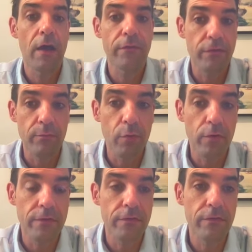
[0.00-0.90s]
its
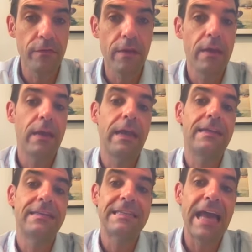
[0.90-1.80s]
importance.
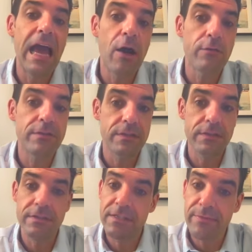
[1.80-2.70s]
And now
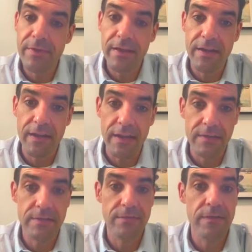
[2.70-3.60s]
she's stimulating an
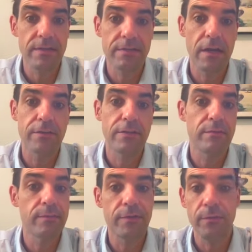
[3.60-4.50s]
activity
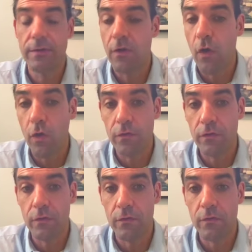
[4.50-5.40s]
discussion between all
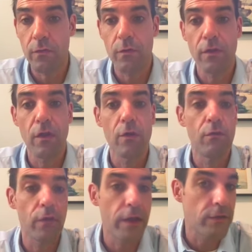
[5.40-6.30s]
students with no
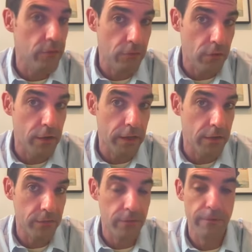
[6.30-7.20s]
right or wrong
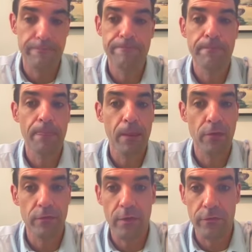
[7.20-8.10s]
answer.
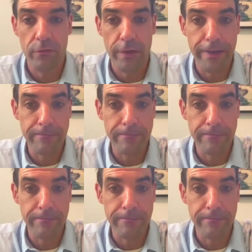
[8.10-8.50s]
So that was great.